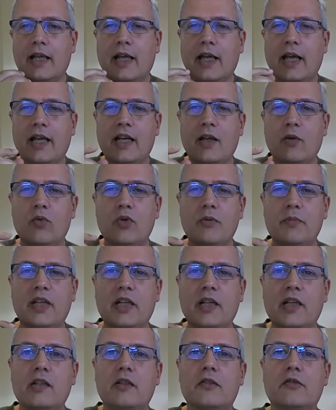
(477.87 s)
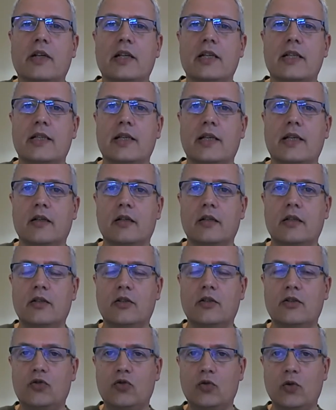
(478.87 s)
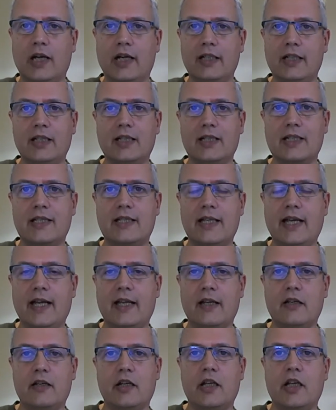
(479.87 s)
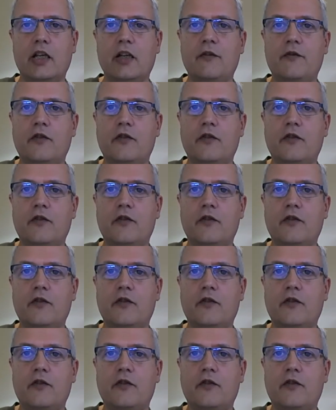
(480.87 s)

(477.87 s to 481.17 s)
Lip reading: And it would be interesting to understand if